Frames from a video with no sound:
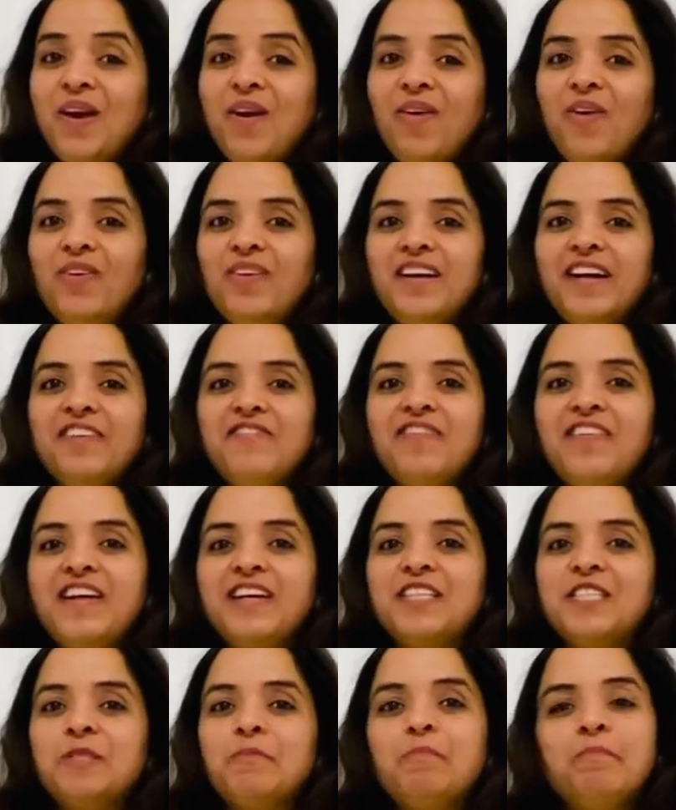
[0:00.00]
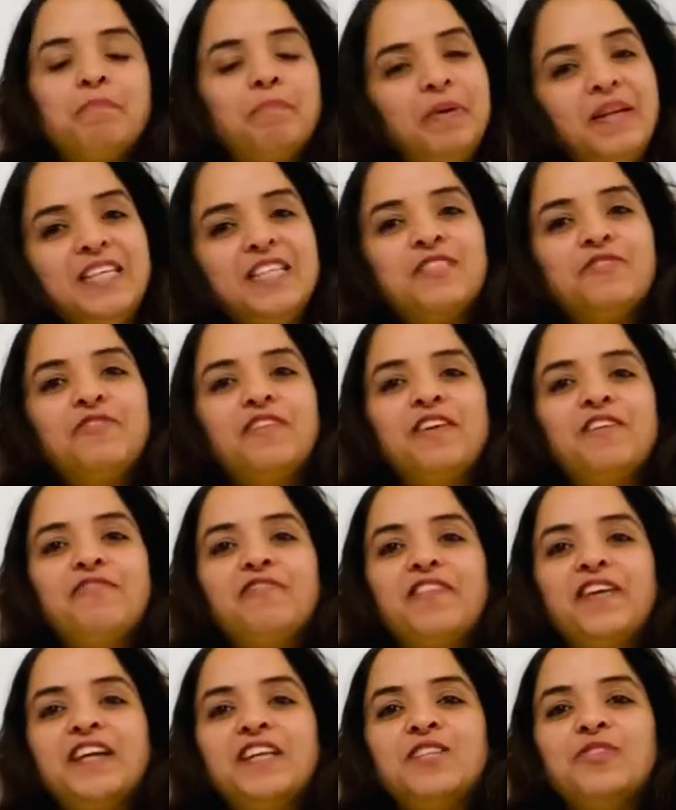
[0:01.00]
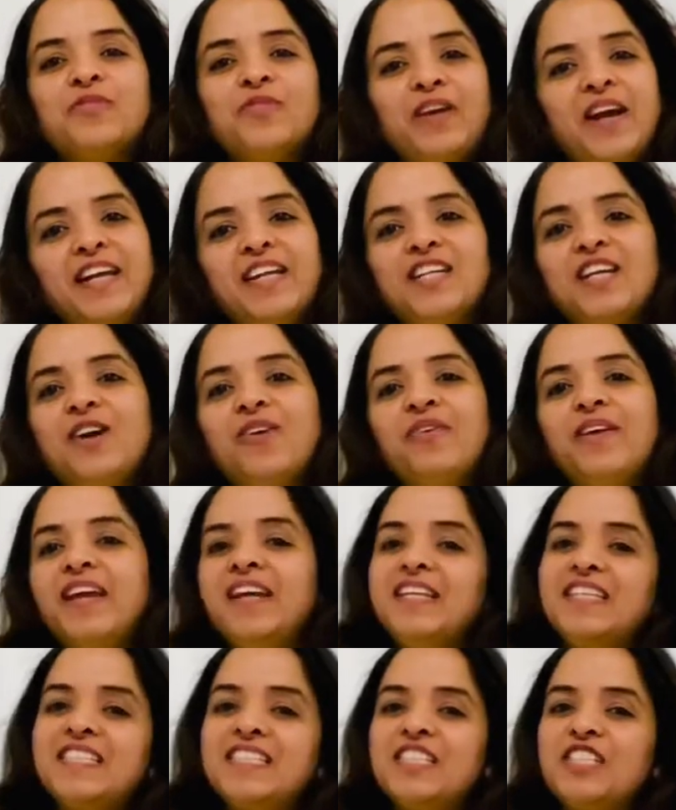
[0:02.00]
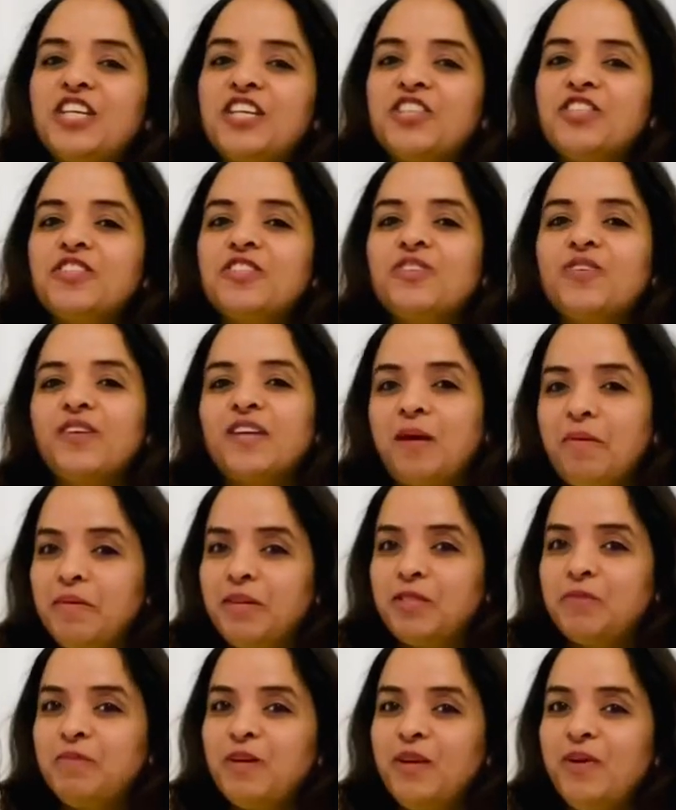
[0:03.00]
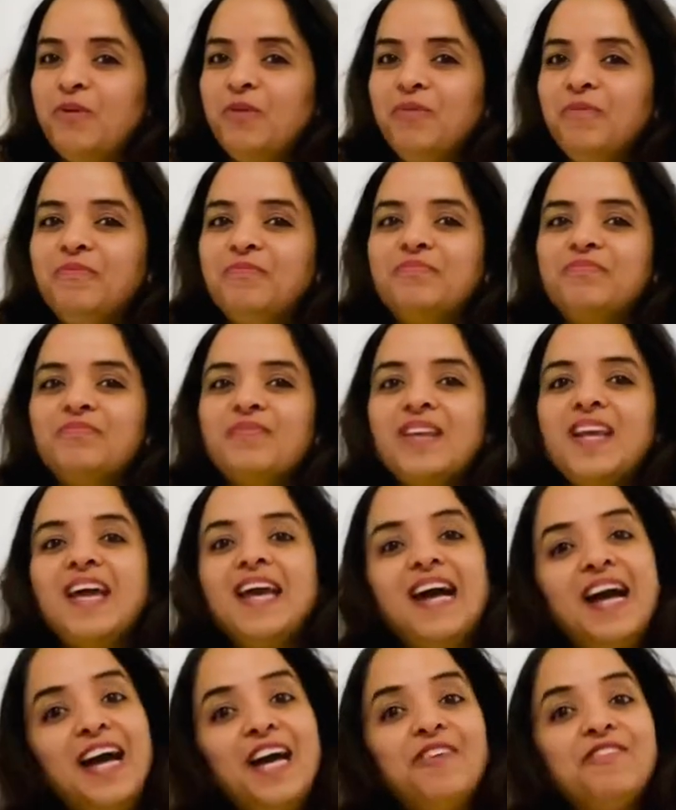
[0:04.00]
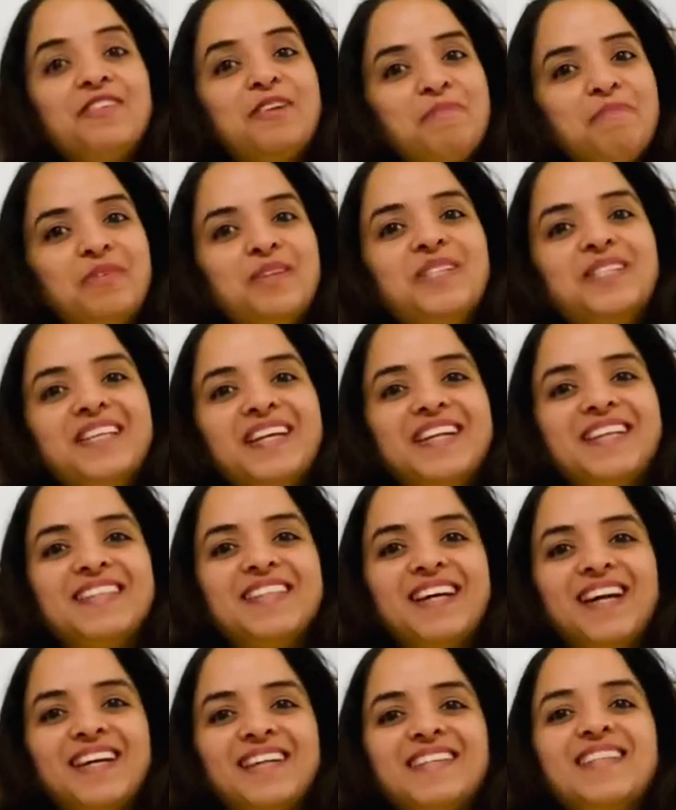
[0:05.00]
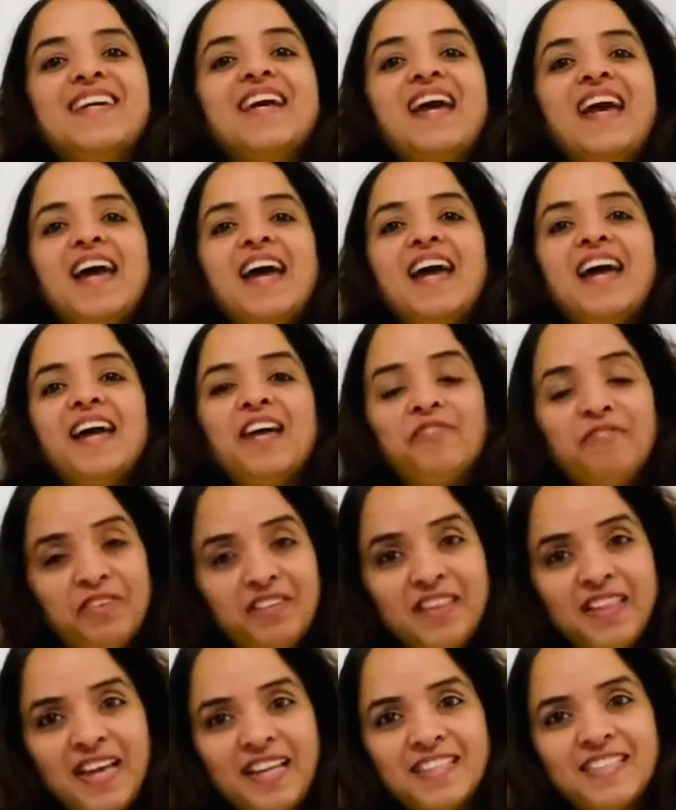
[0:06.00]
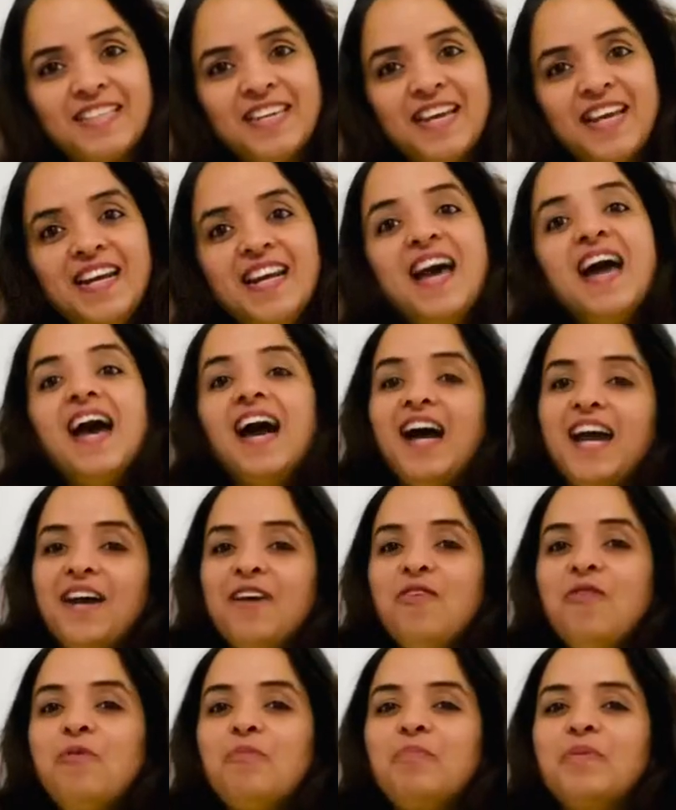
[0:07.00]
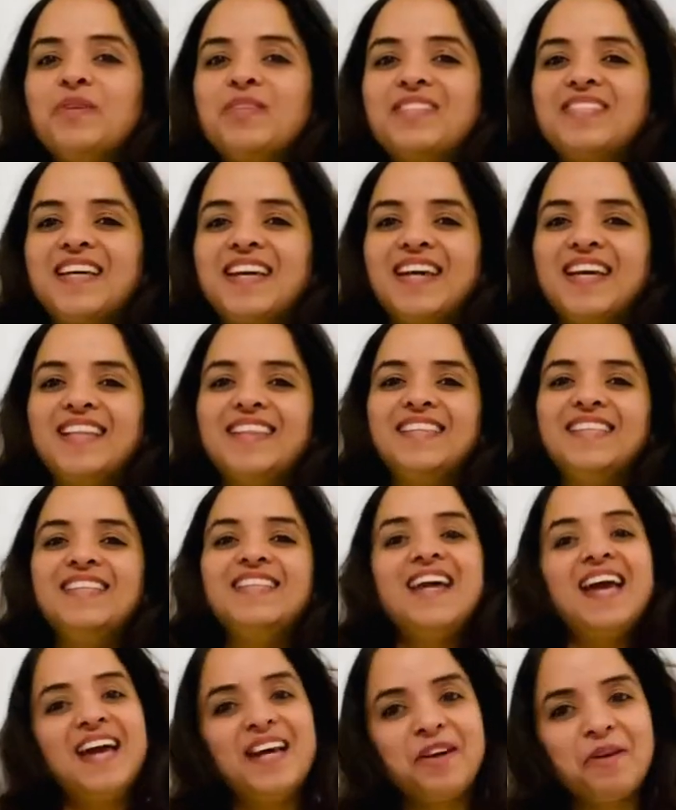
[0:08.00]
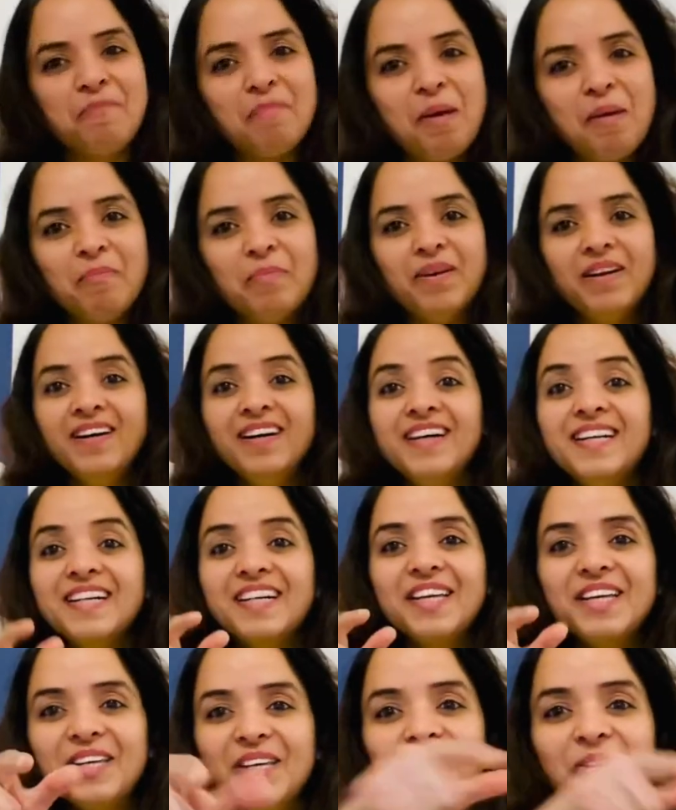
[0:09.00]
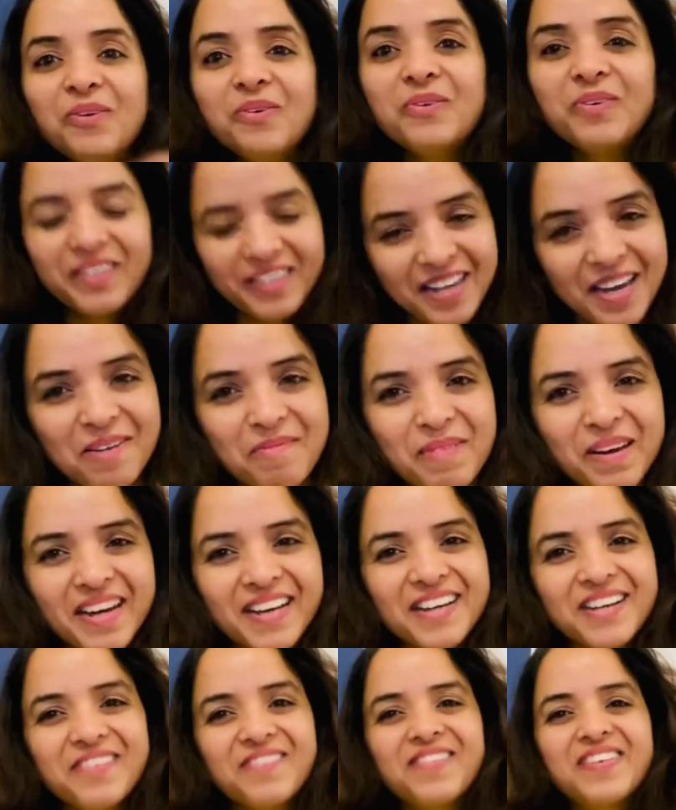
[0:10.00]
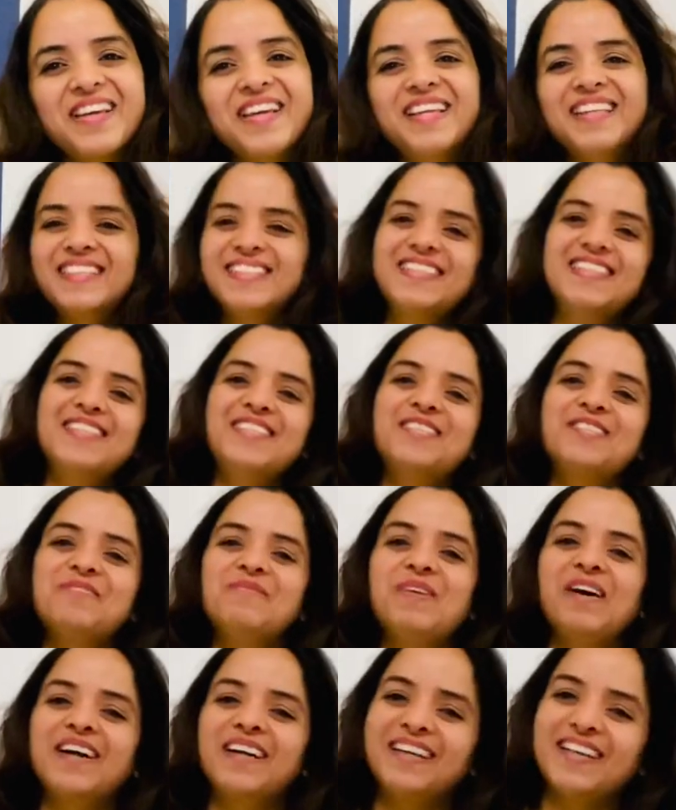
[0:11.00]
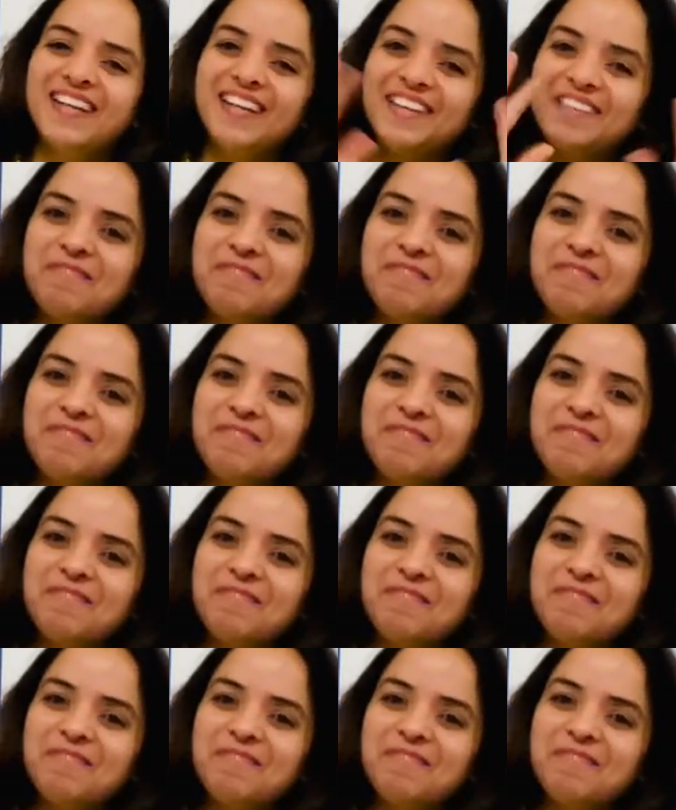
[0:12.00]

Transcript: Alright friends, please feel free to write down any suggestions or comments below. I would appreciate that. And with that said, I hope you stay healthy and remember, you can make a difference. This is Abhagya.